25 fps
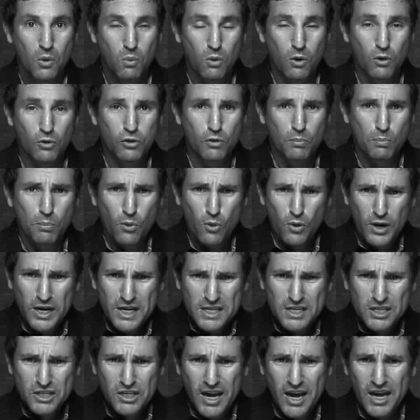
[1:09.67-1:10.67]
Well, the
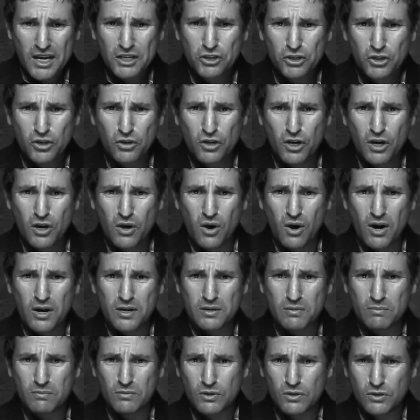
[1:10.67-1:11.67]
boy dashed to the
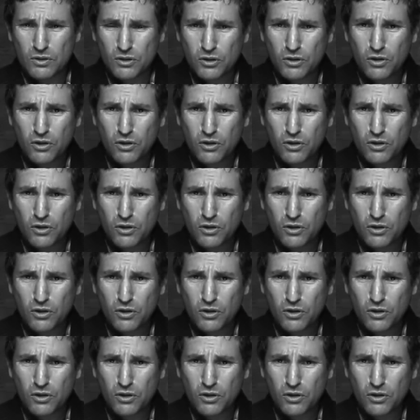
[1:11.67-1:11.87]
garden,